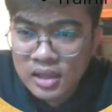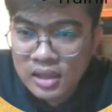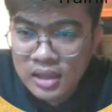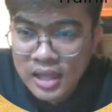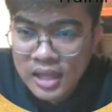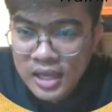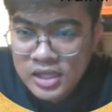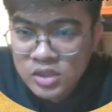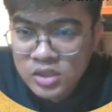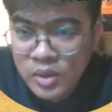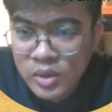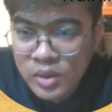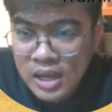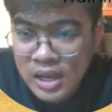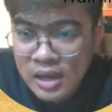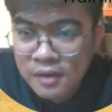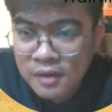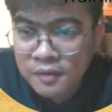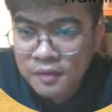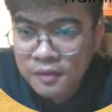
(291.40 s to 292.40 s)
Next, we
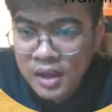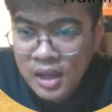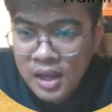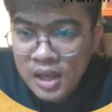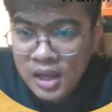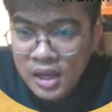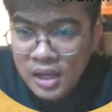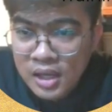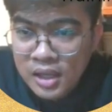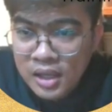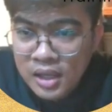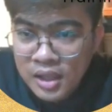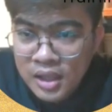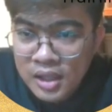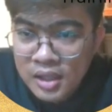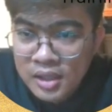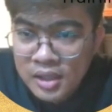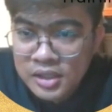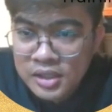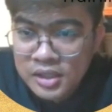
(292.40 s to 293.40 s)
have
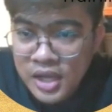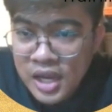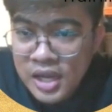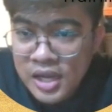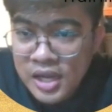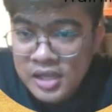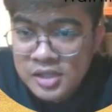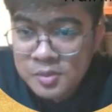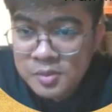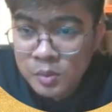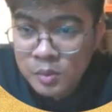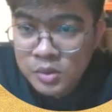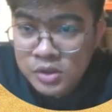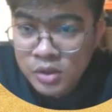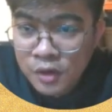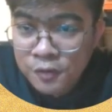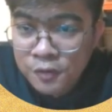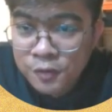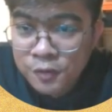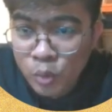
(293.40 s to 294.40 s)
the GIS
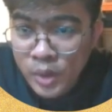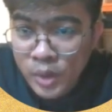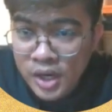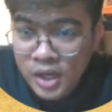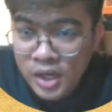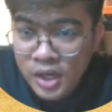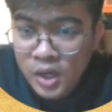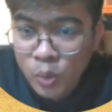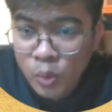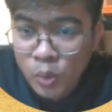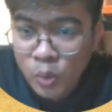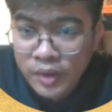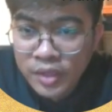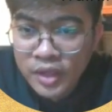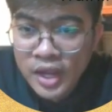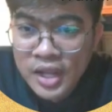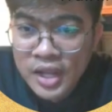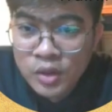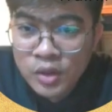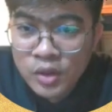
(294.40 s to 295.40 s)
software with
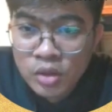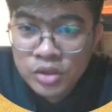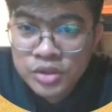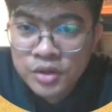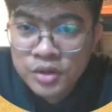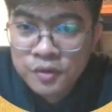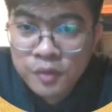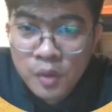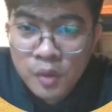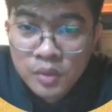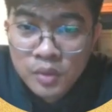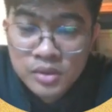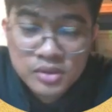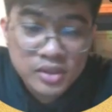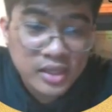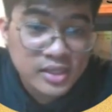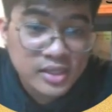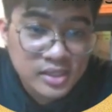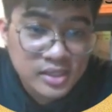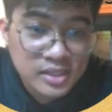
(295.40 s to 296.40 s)
hydrology focused
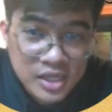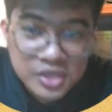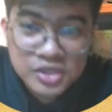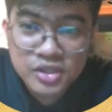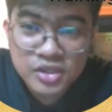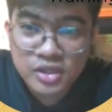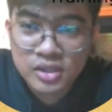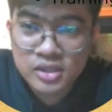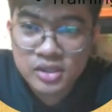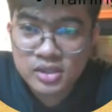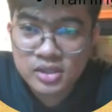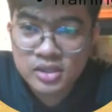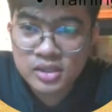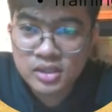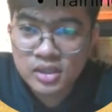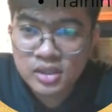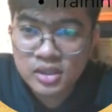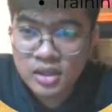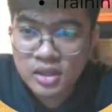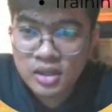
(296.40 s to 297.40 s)
extensions.
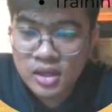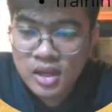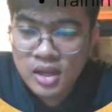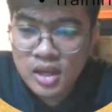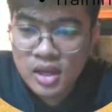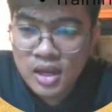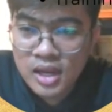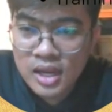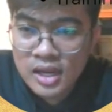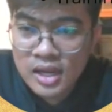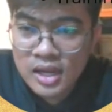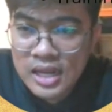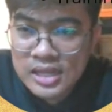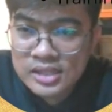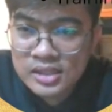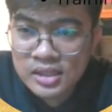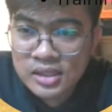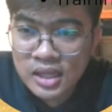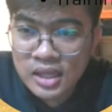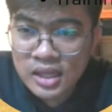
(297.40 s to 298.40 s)
And
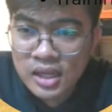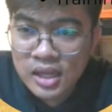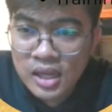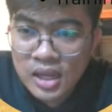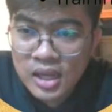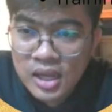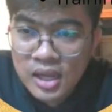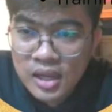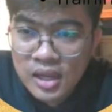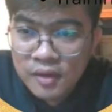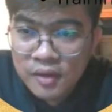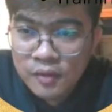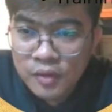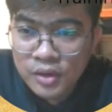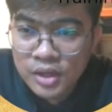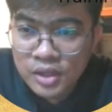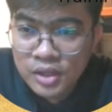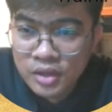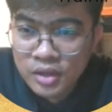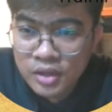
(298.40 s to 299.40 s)
lastly, for
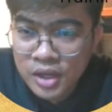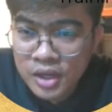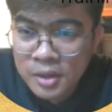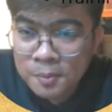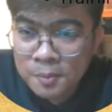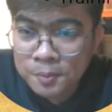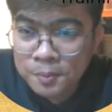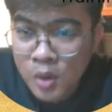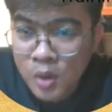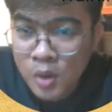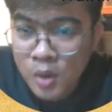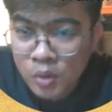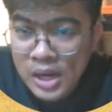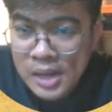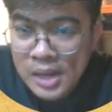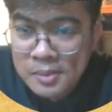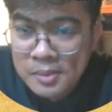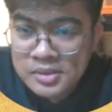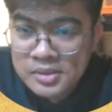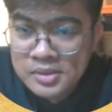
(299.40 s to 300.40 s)
the training
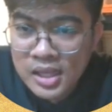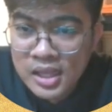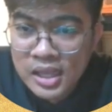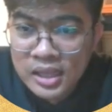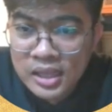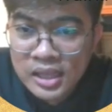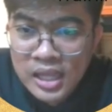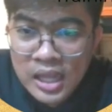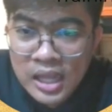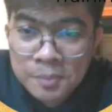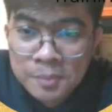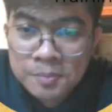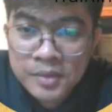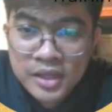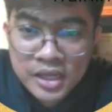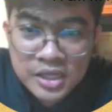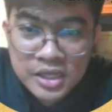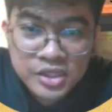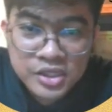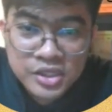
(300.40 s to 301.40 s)
programs that help
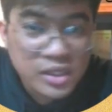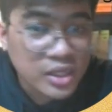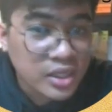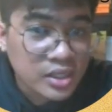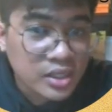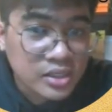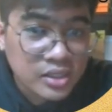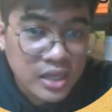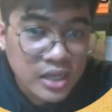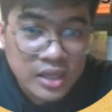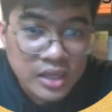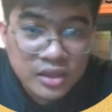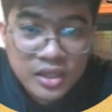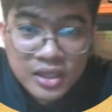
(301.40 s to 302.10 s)
engineers and